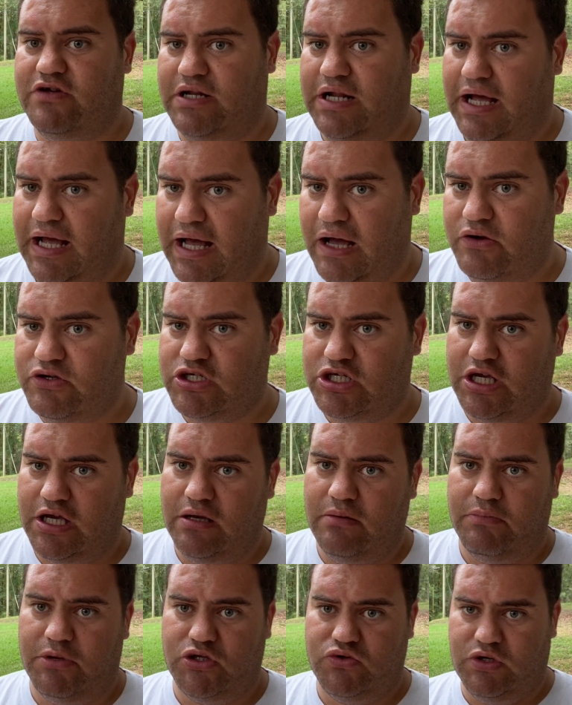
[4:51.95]
on
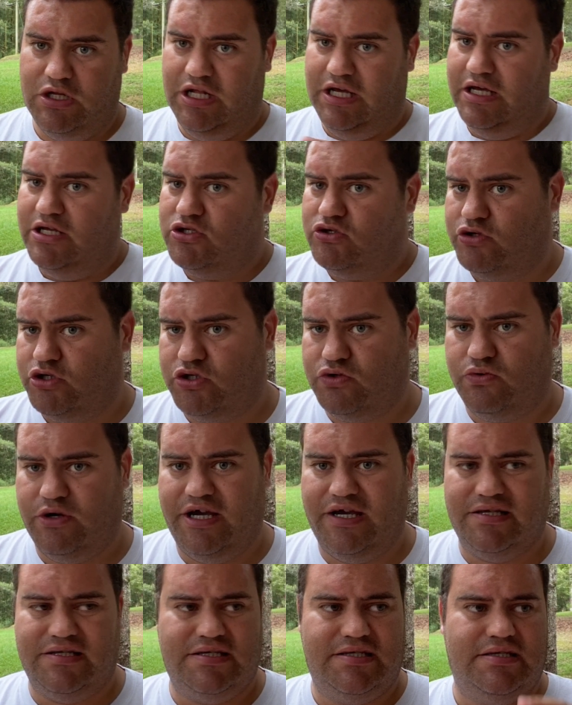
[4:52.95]
housing between interest
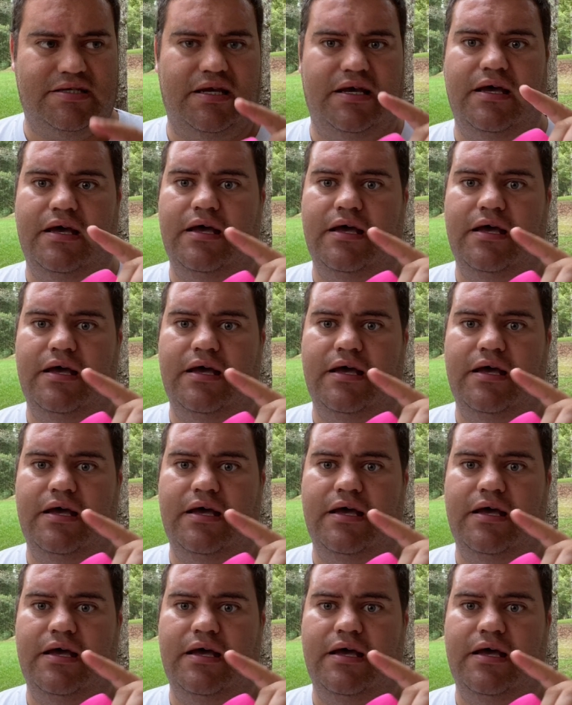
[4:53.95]
rates